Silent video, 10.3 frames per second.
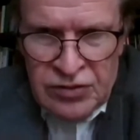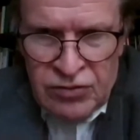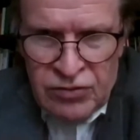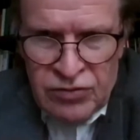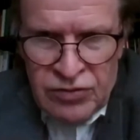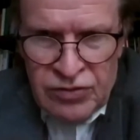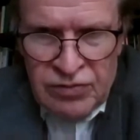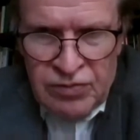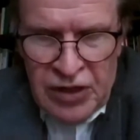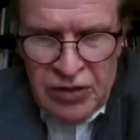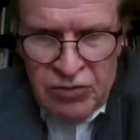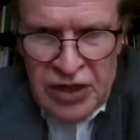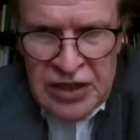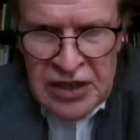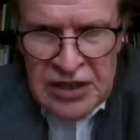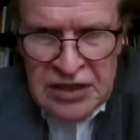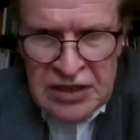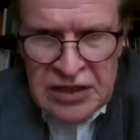North and Barry Weingast